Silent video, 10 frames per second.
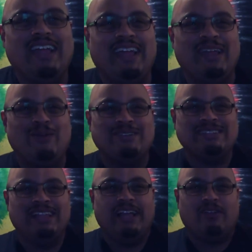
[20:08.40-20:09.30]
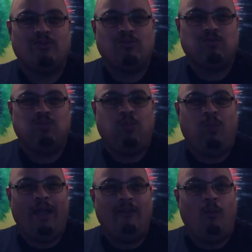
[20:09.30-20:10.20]
it was like
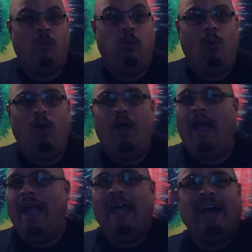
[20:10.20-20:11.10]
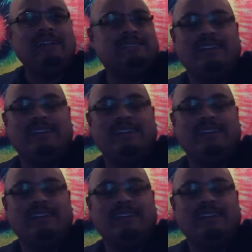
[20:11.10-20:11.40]
went way out